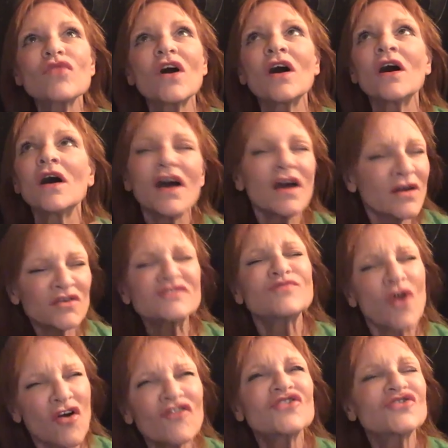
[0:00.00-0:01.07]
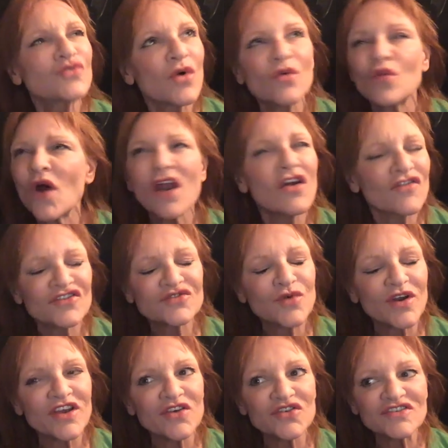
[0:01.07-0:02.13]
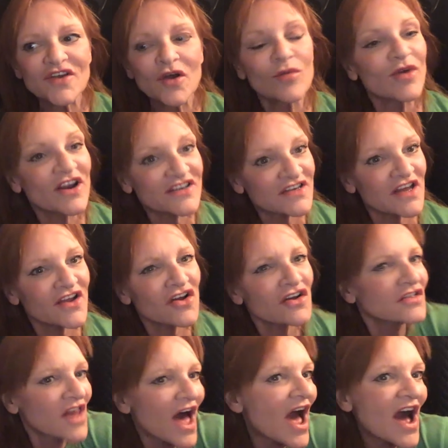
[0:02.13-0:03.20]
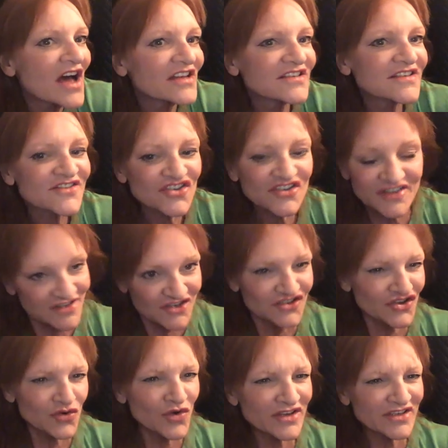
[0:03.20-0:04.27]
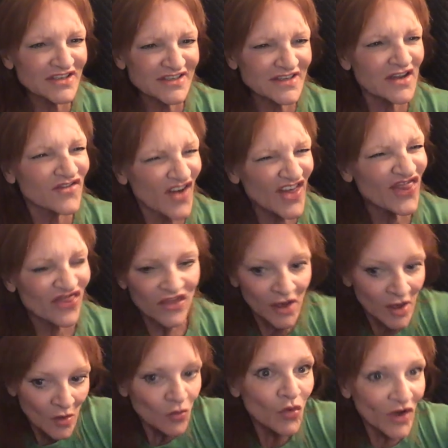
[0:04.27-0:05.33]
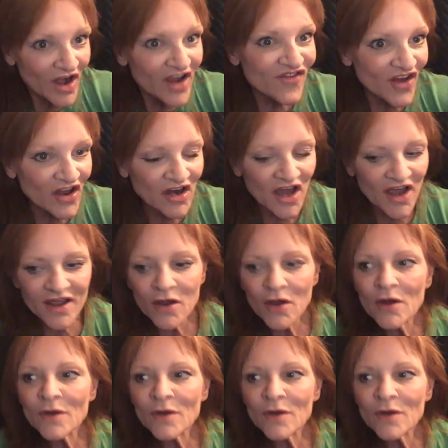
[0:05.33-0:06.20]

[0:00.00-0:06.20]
and it was well over 20 years ago, but I did like a class just to do it to see if I what I felt like.